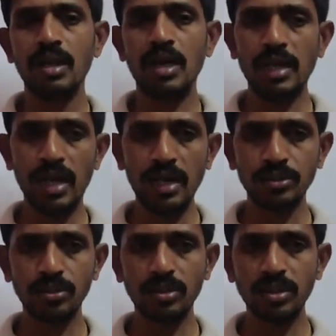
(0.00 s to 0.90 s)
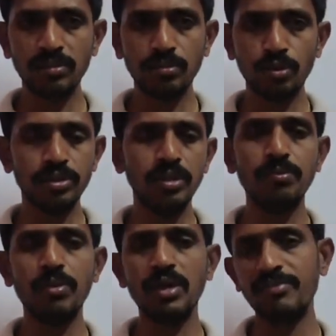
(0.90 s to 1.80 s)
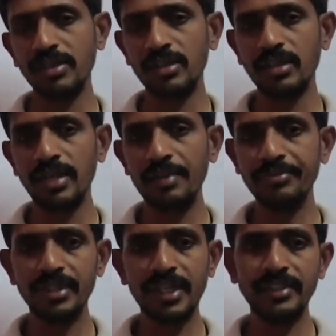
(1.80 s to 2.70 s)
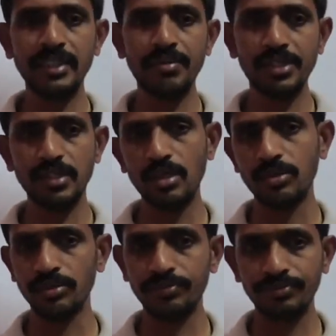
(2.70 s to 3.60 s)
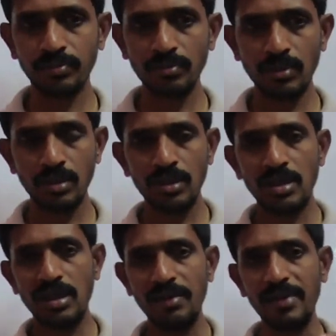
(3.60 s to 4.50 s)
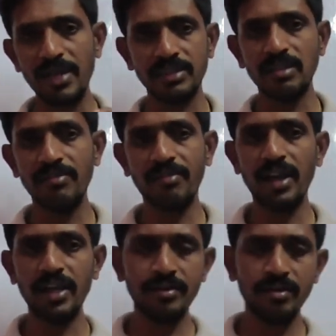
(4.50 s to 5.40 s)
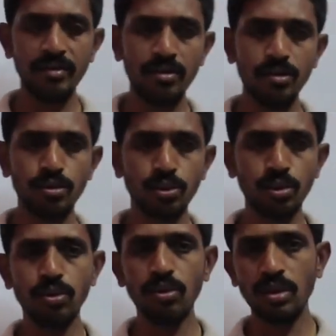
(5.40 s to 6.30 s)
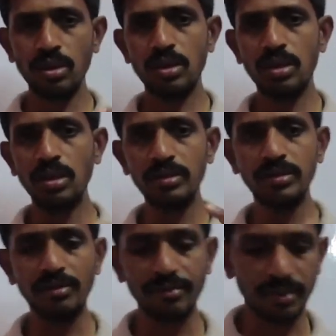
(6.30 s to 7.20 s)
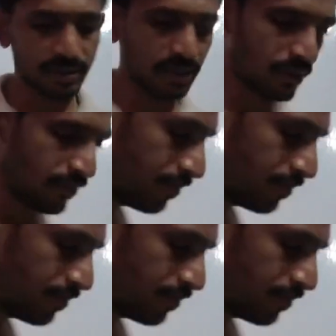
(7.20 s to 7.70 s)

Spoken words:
and also it is most important for the MSET examination also. Reflection of light through curved surface.